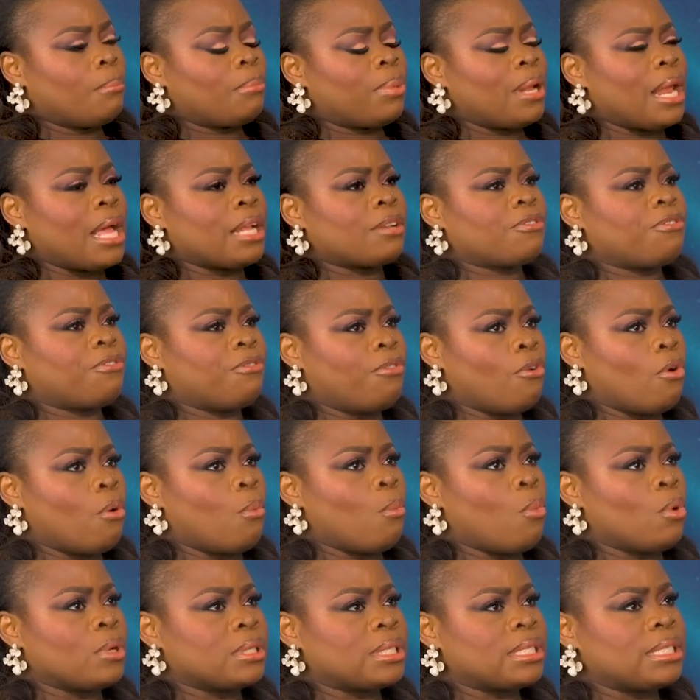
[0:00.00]

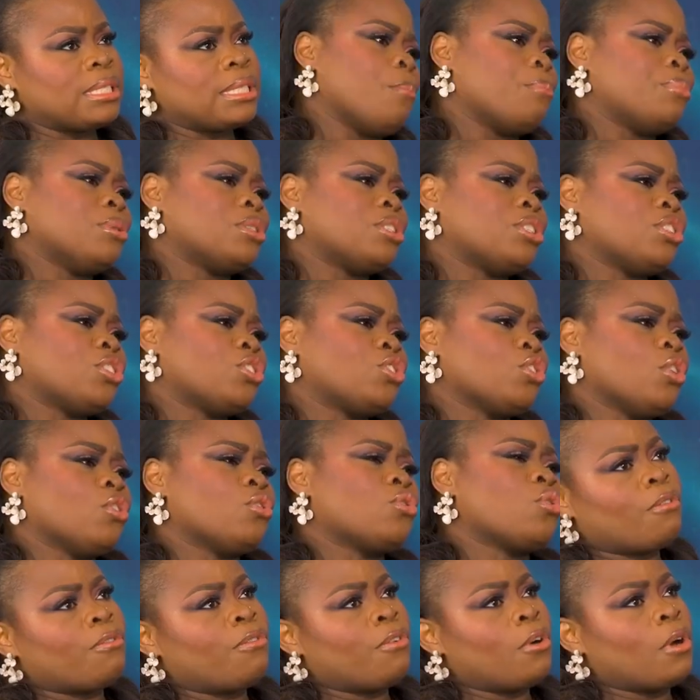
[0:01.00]
platform was
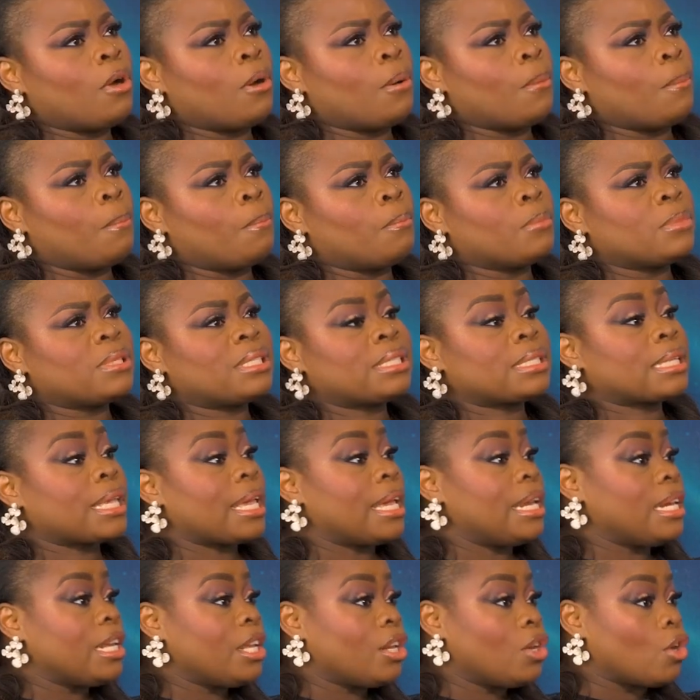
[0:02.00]
competition of
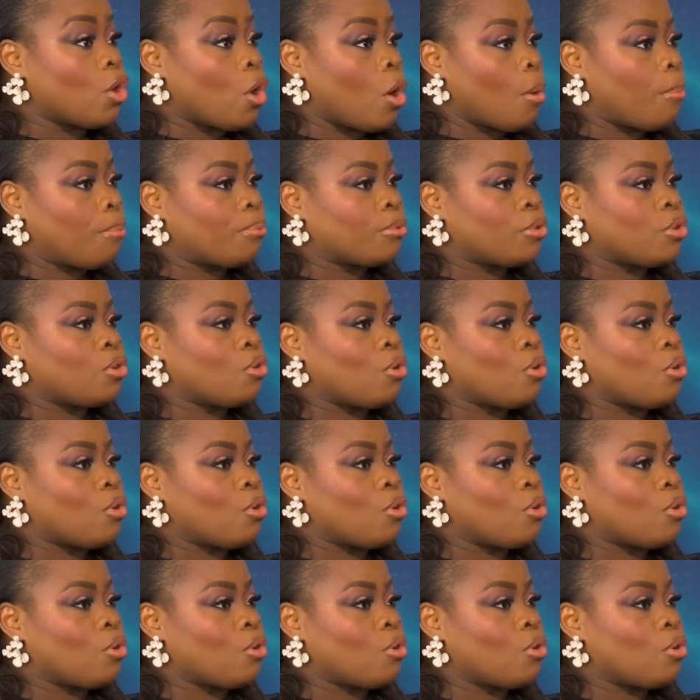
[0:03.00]
scaling up,